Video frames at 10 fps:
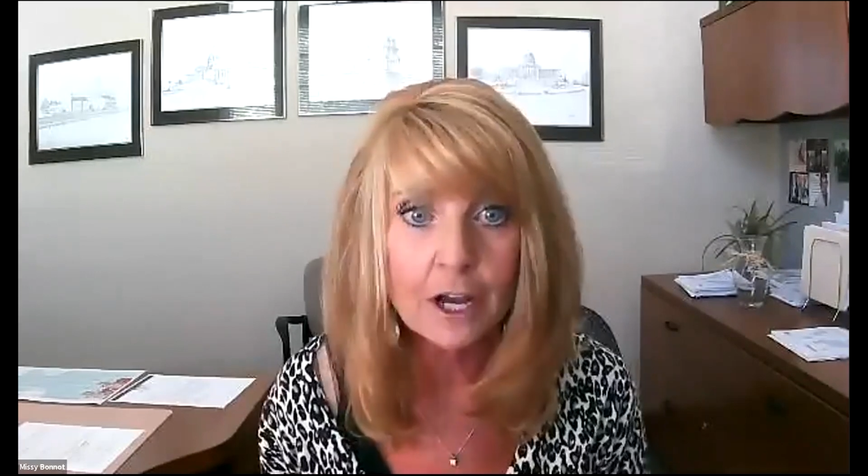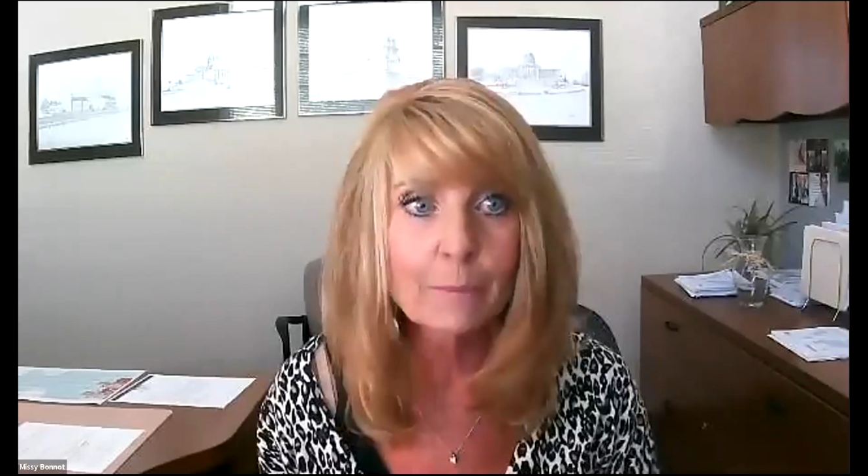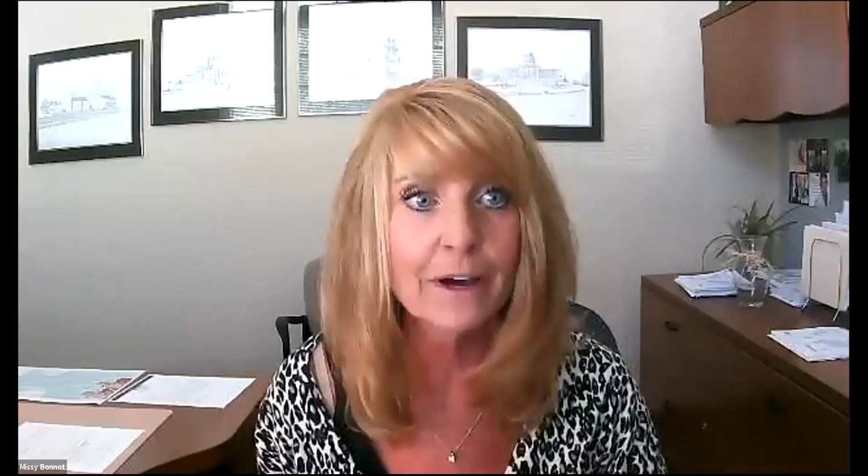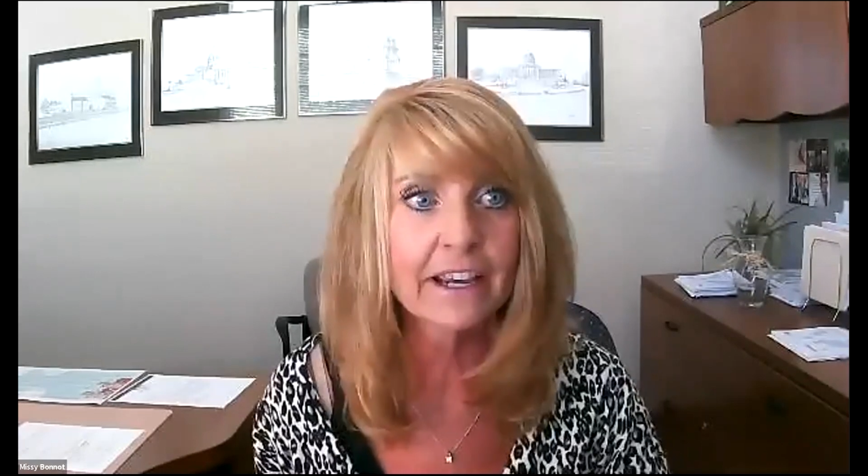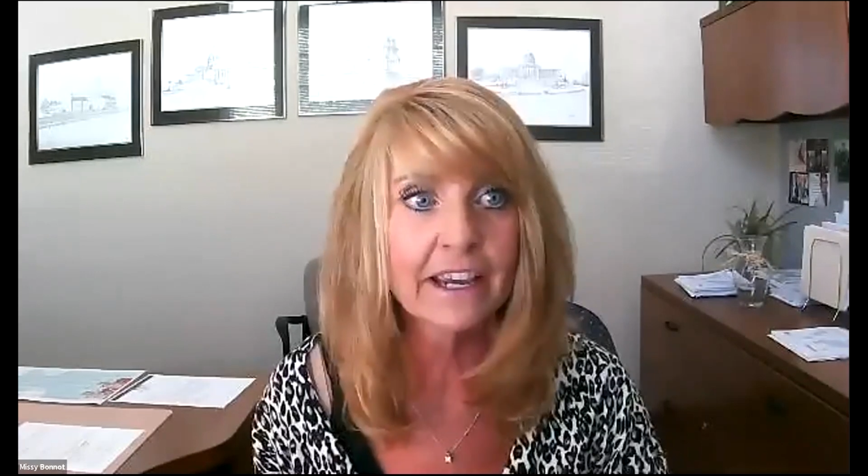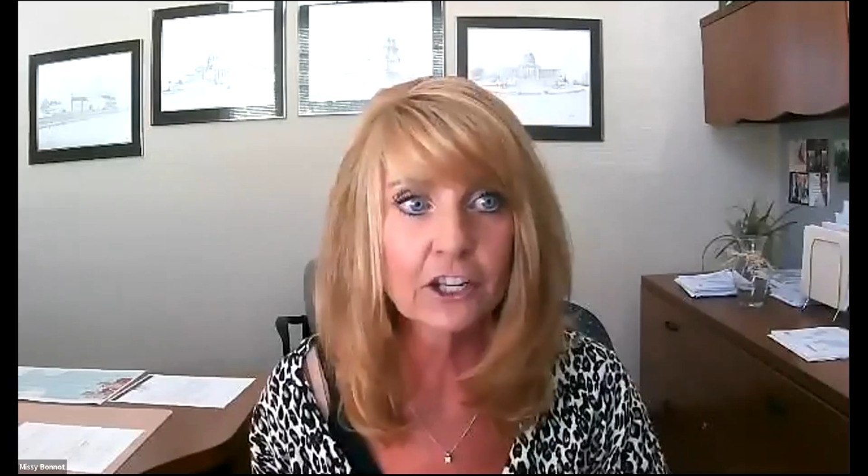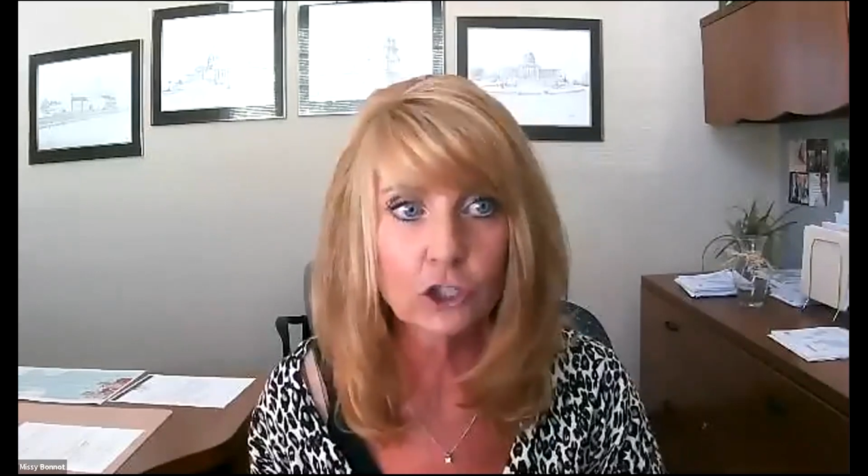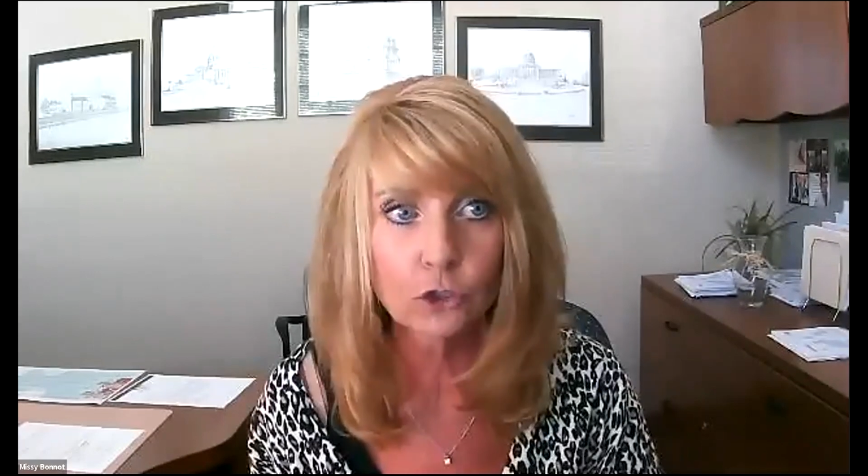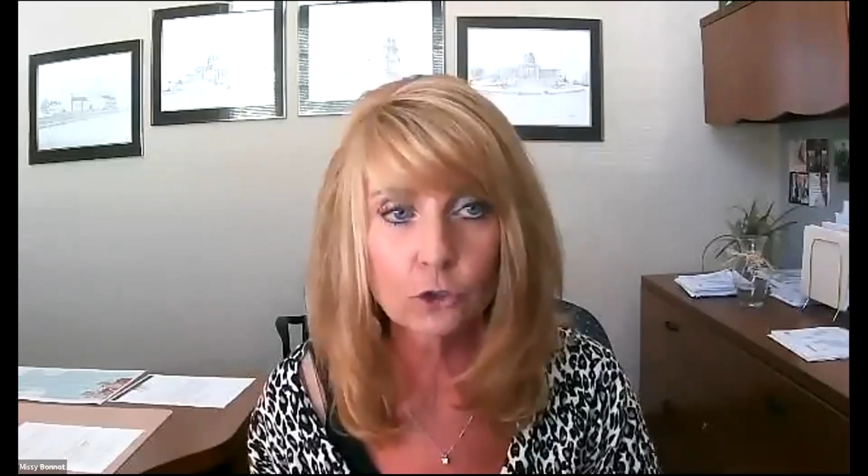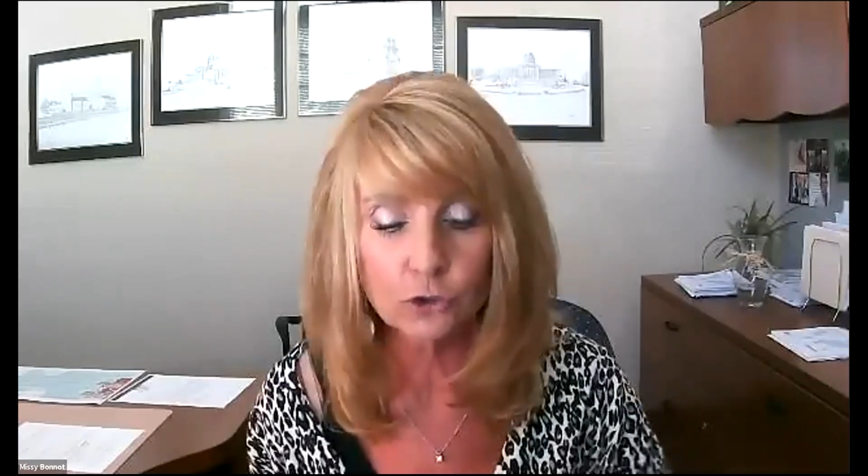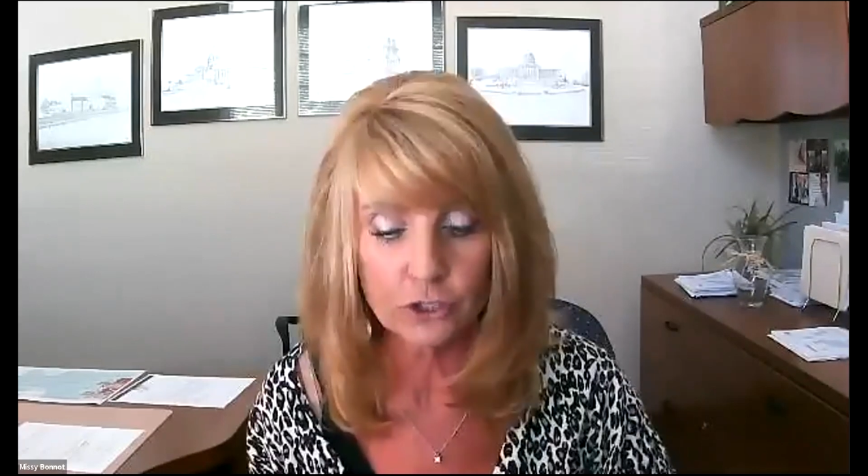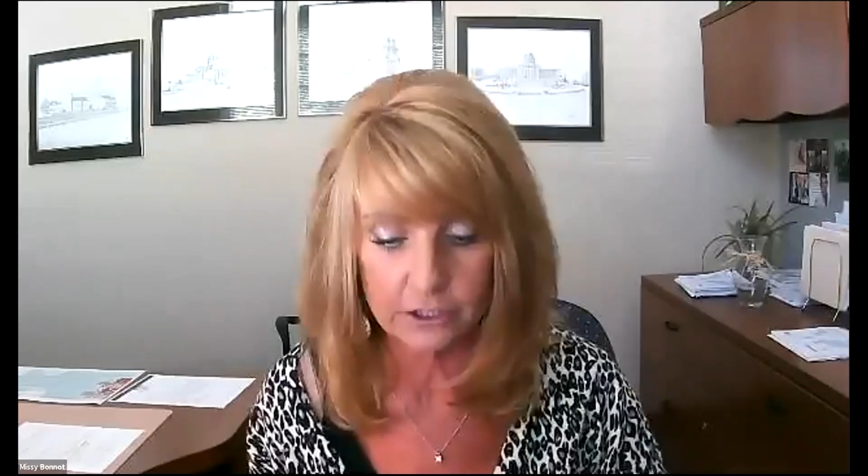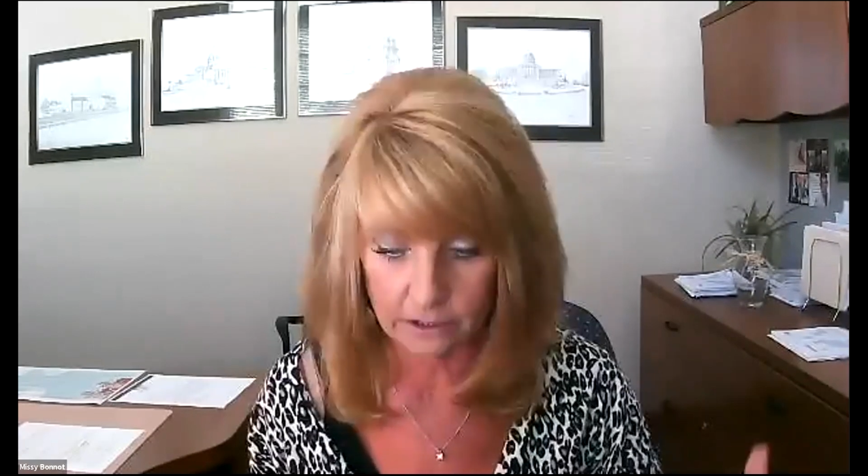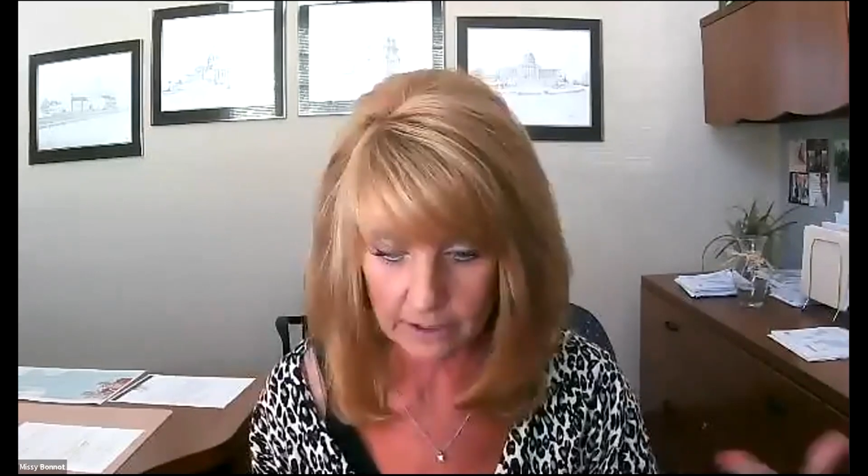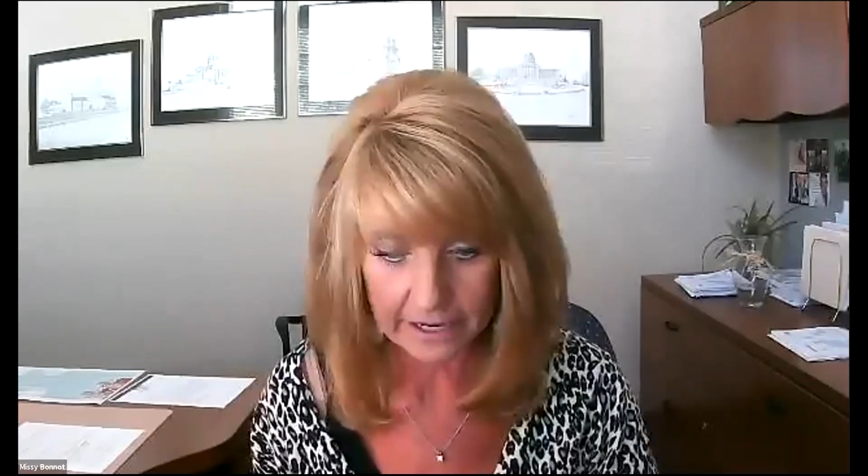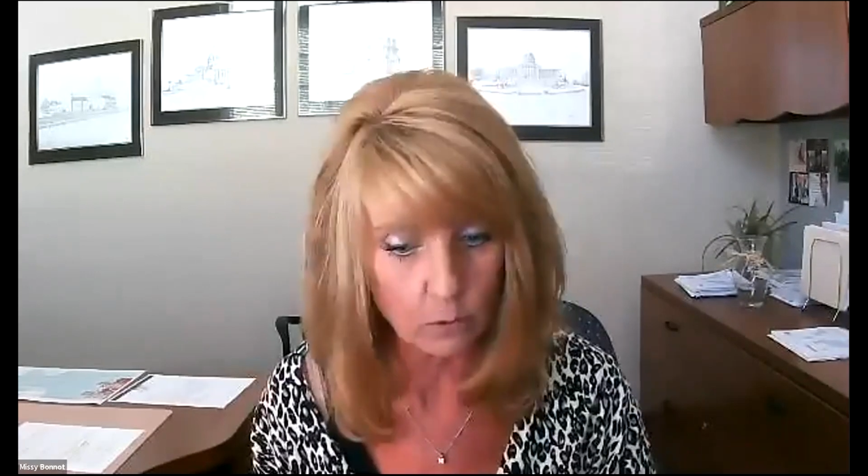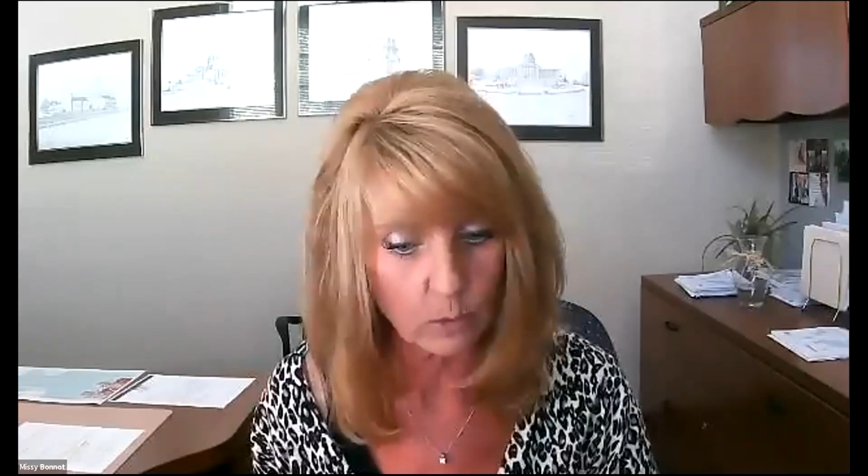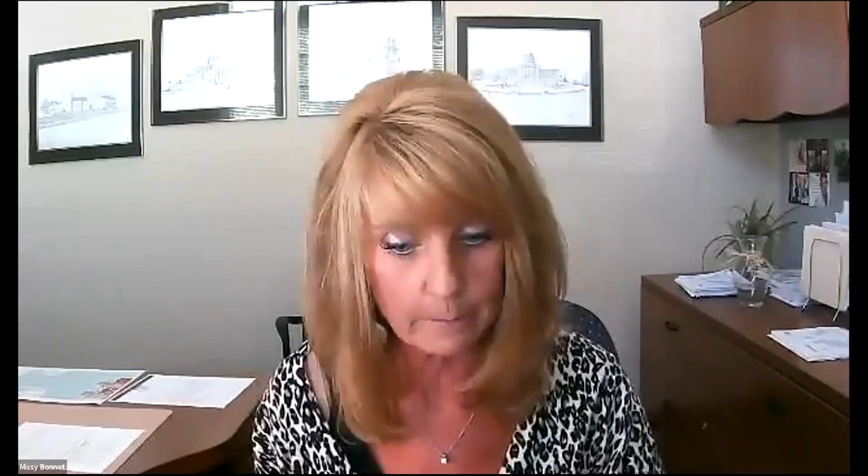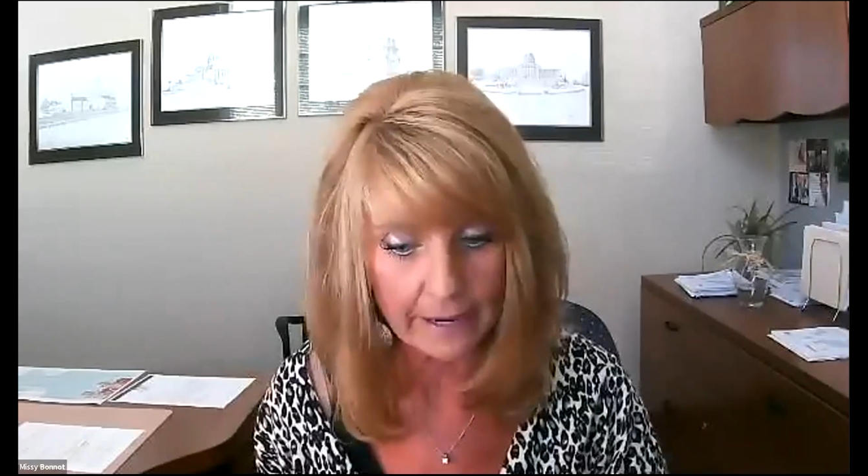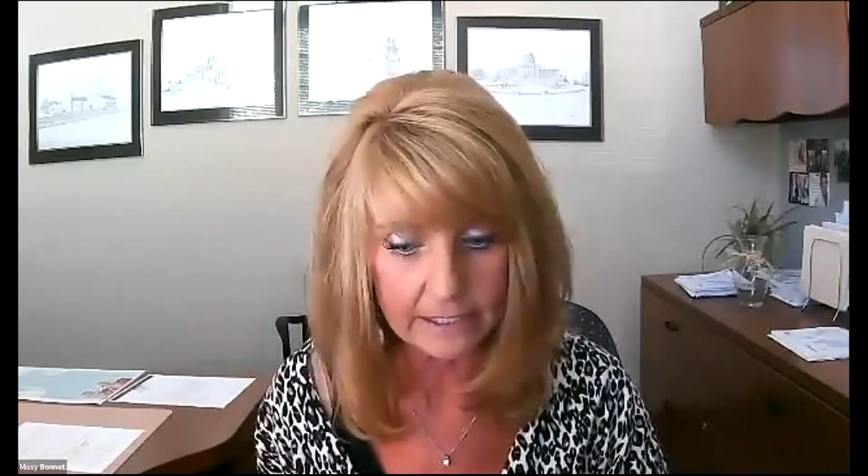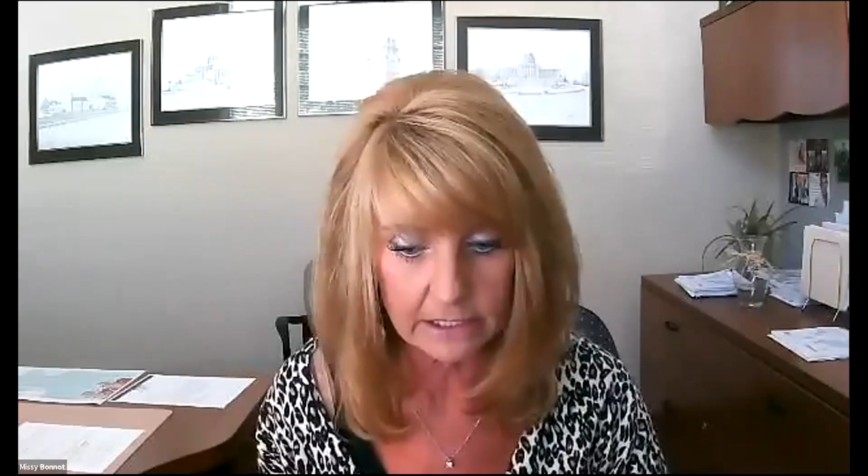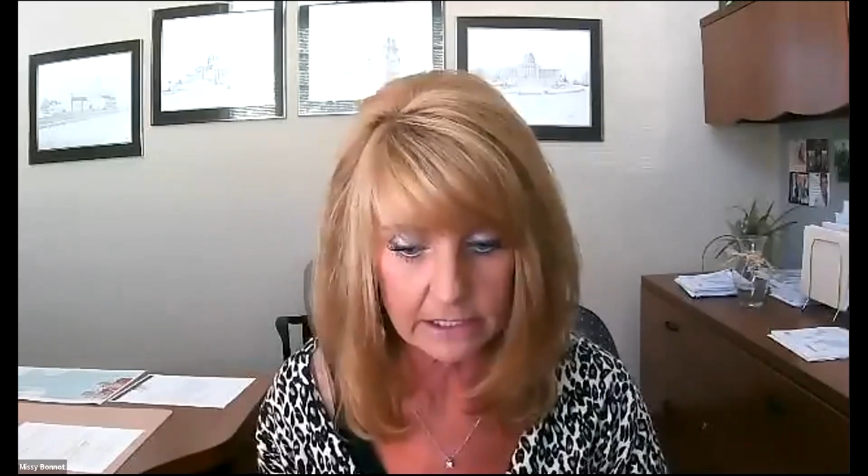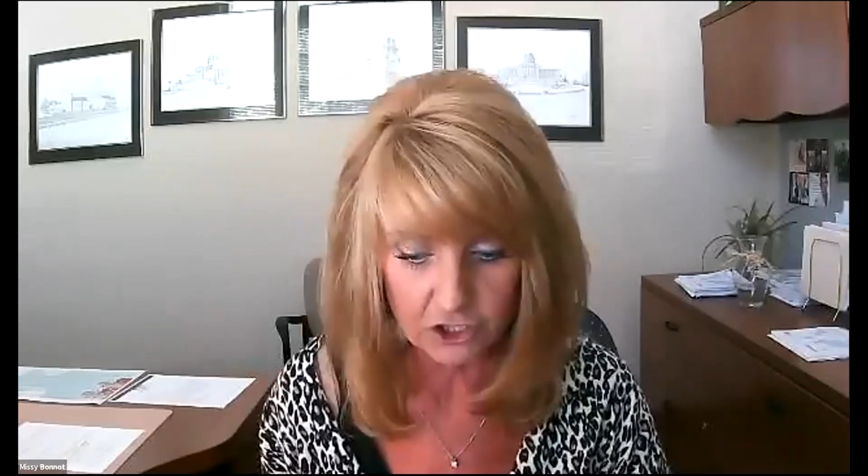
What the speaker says: But can you, just like what Mike did,